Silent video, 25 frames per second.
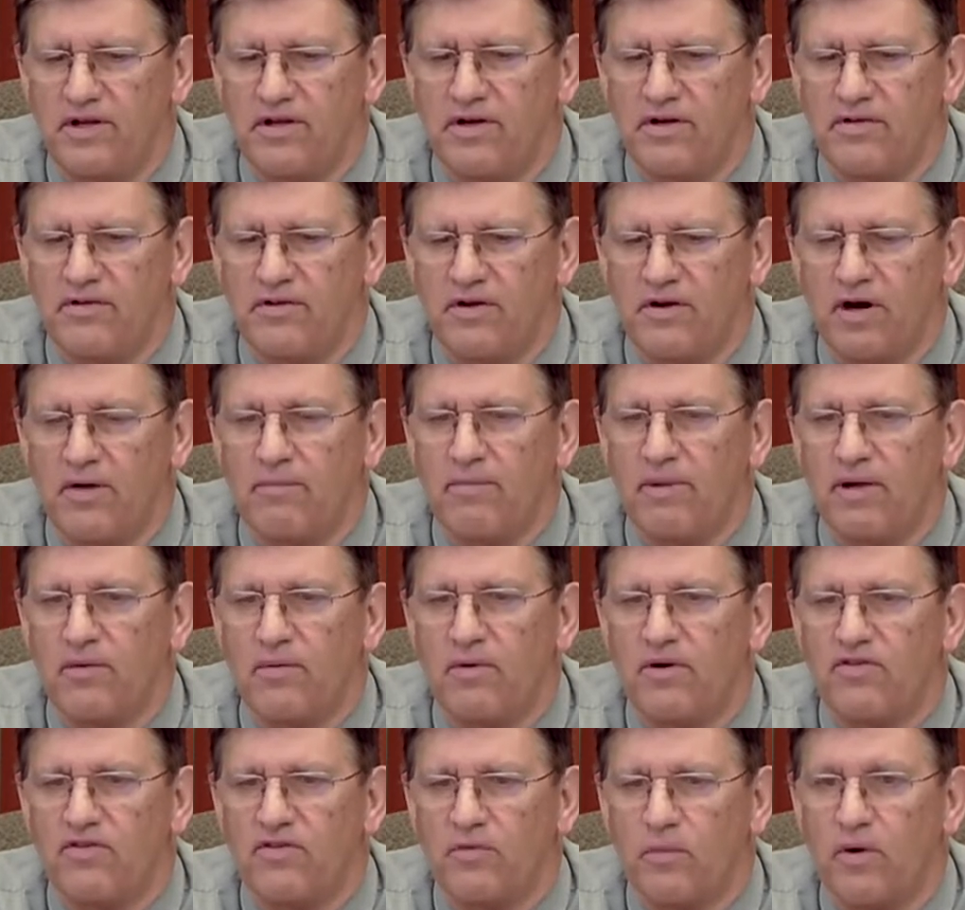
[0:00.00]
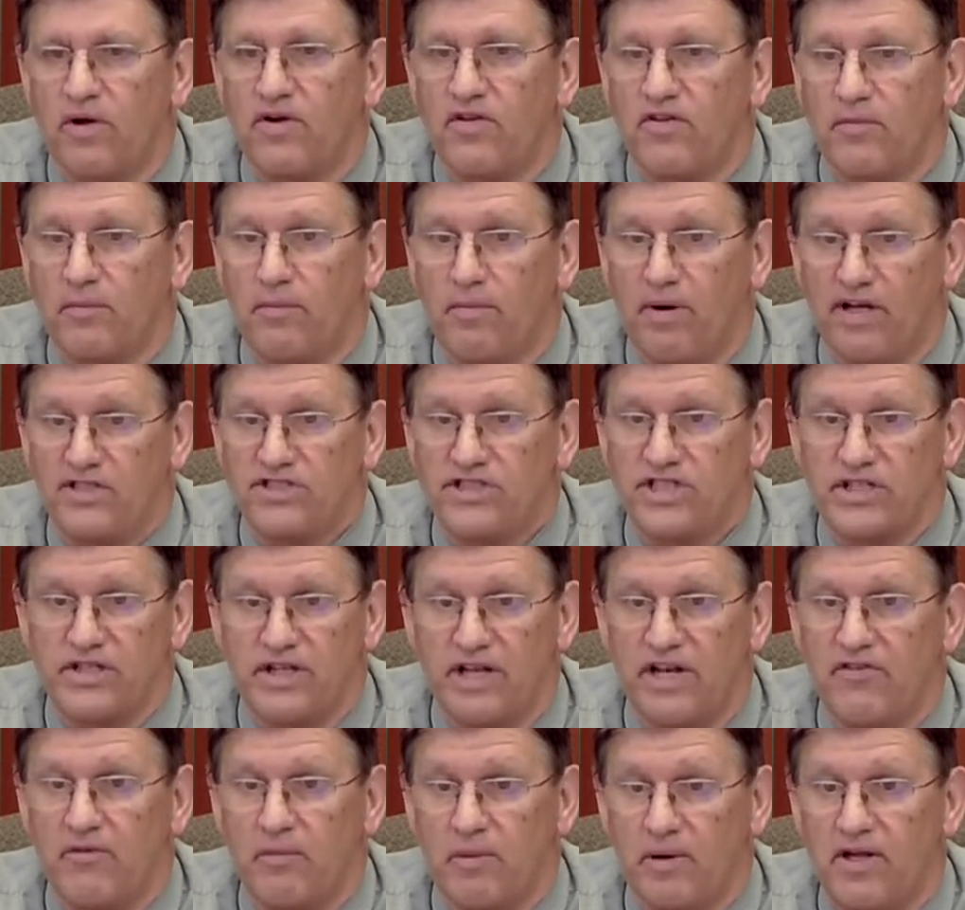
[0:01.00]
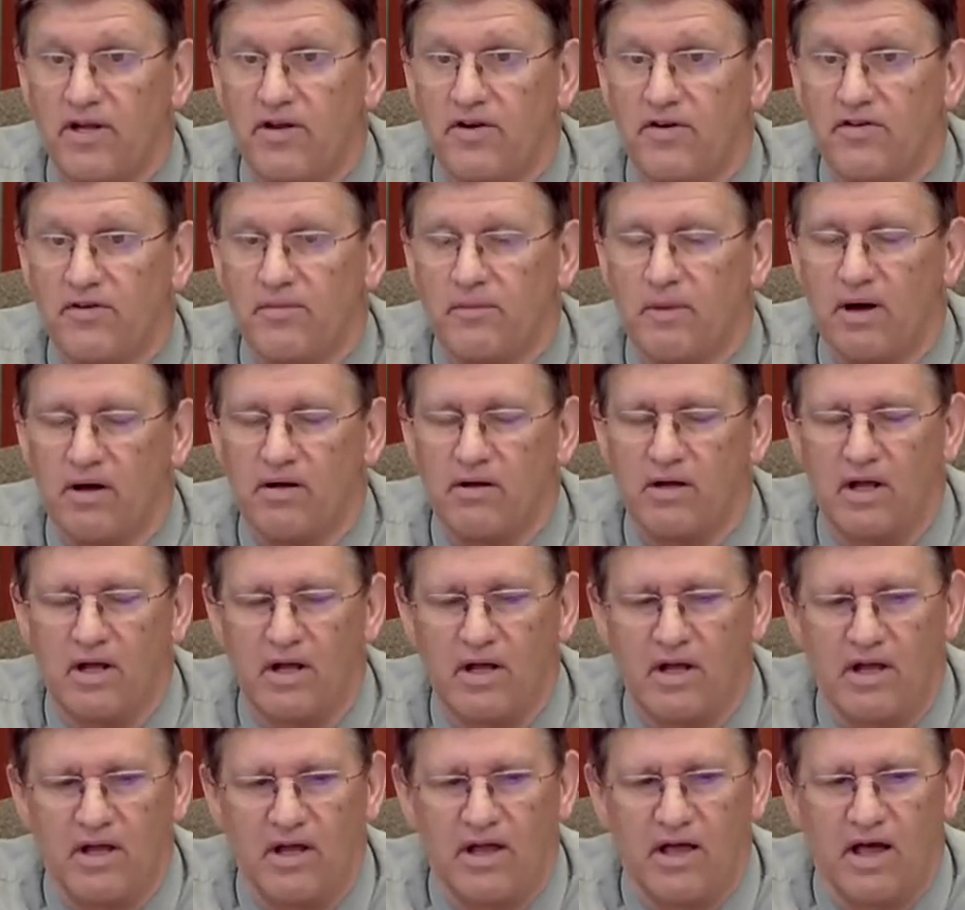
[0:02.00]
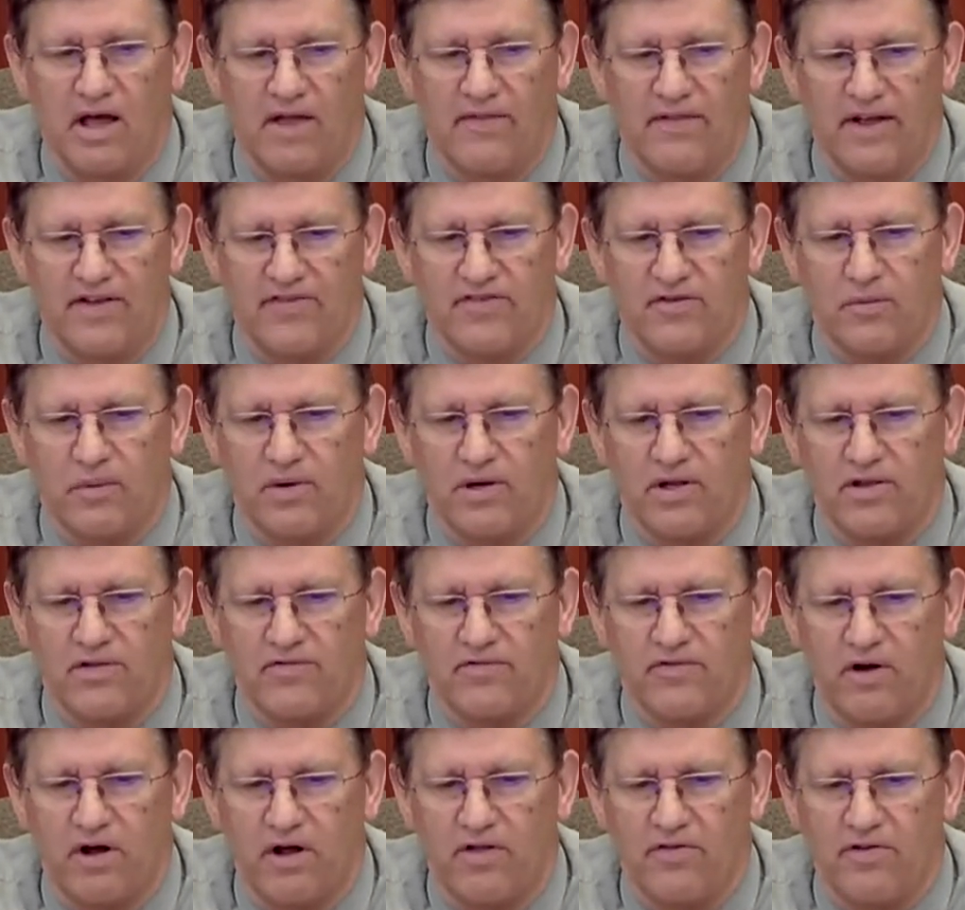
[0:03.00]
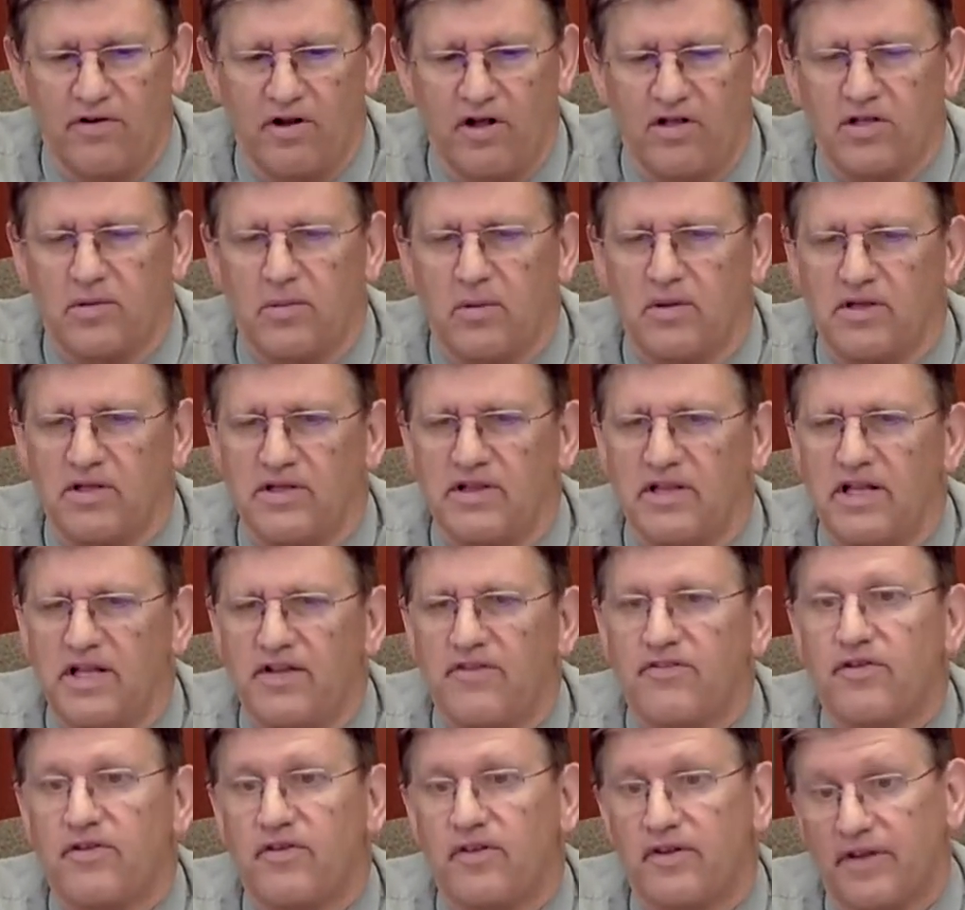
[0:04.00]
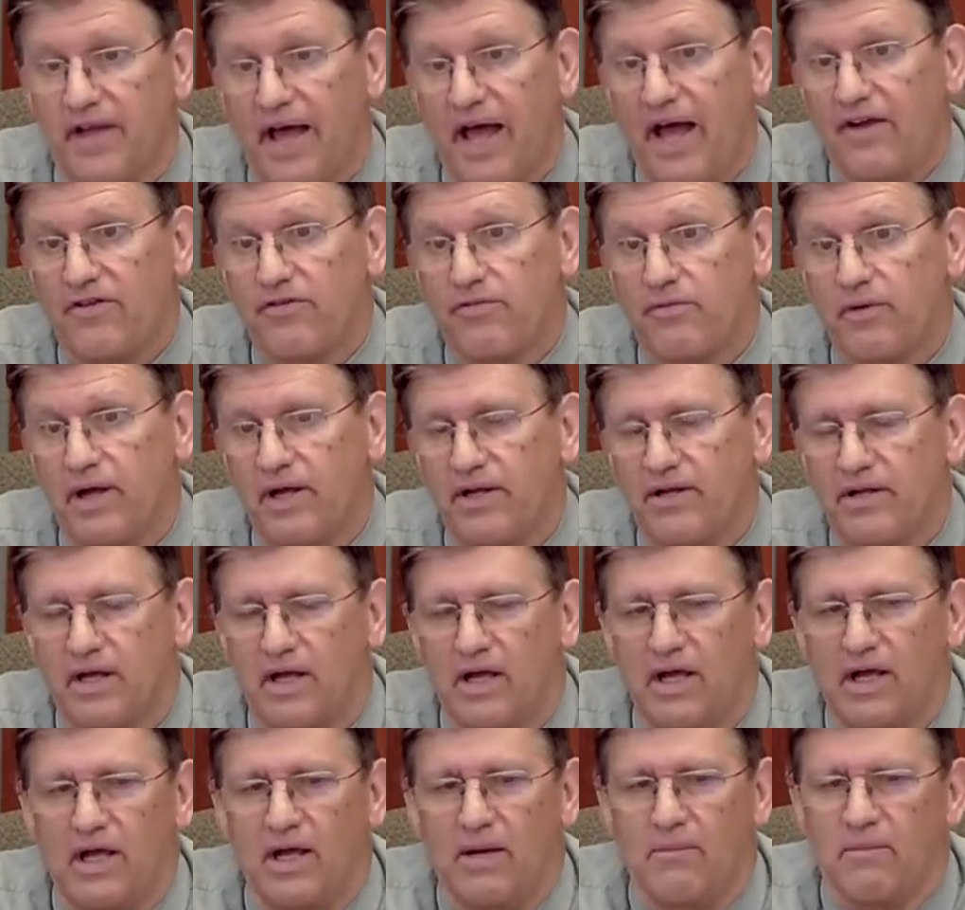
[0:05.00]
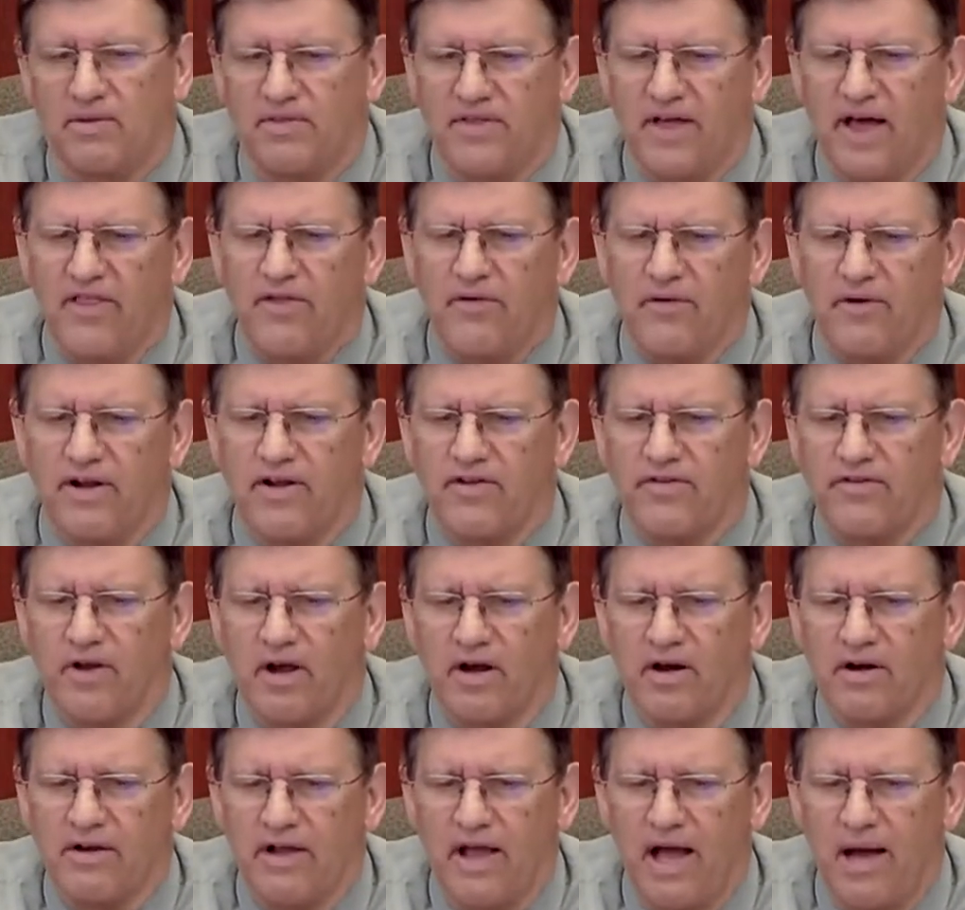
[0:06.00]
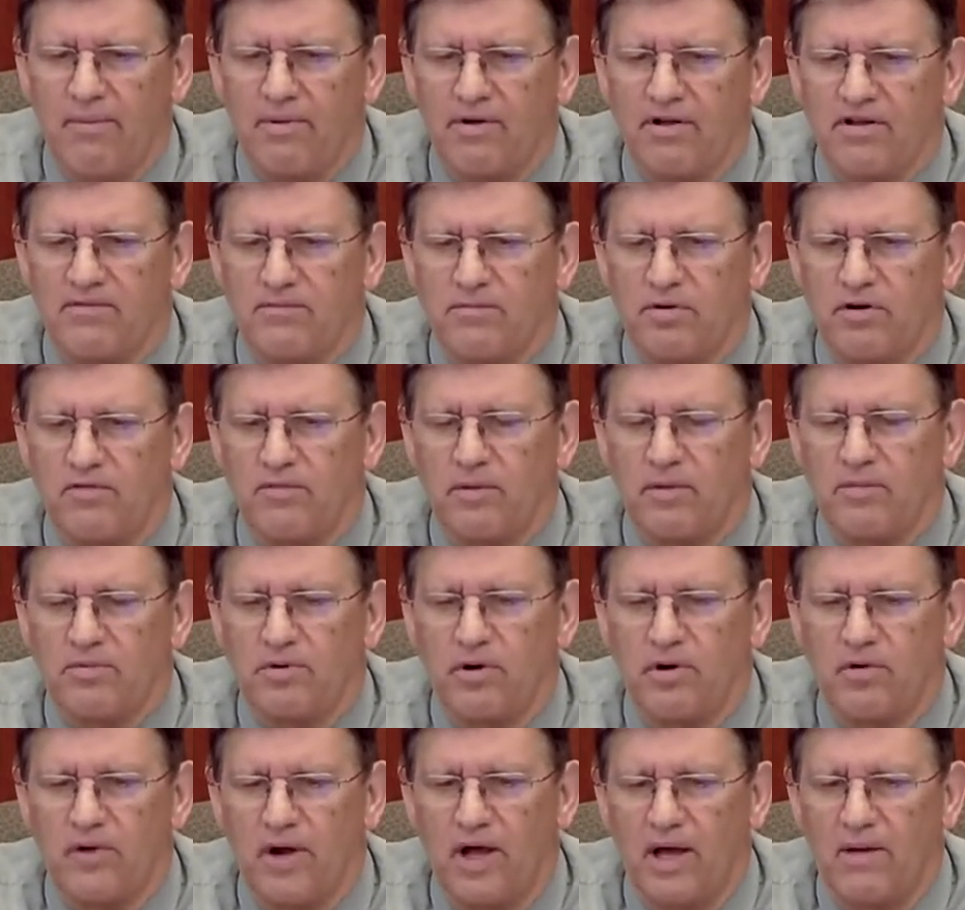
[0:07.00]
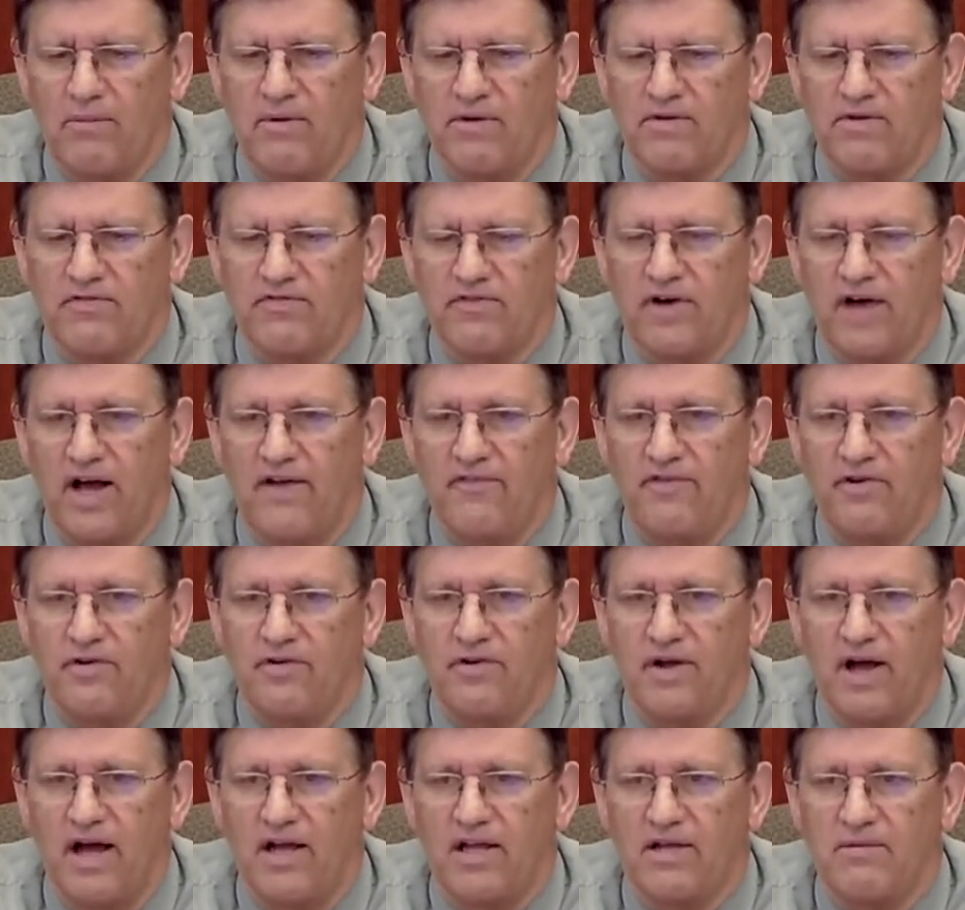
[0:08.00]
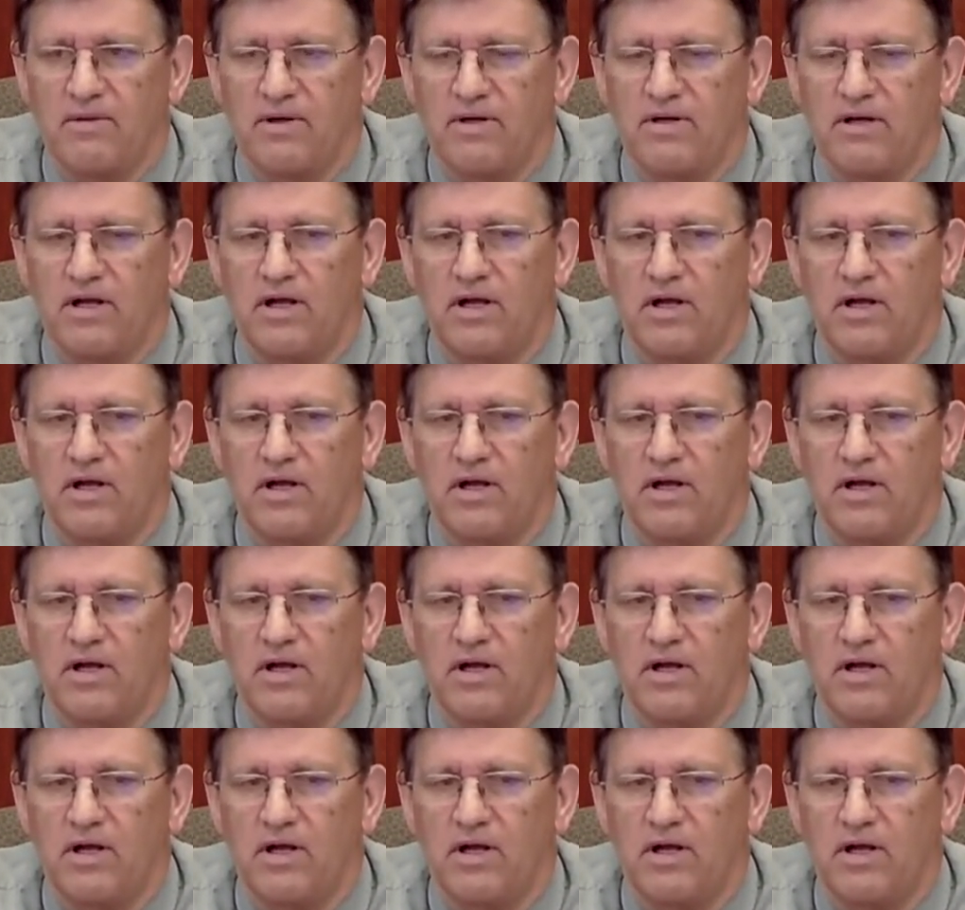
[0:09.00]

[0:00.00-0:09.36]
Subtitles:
There are big ones. One is a budget that everybody hears about. That's the one in the fall that ultimately leads to the tax rate. But the other is our capital improvement program. It's a 5-year document.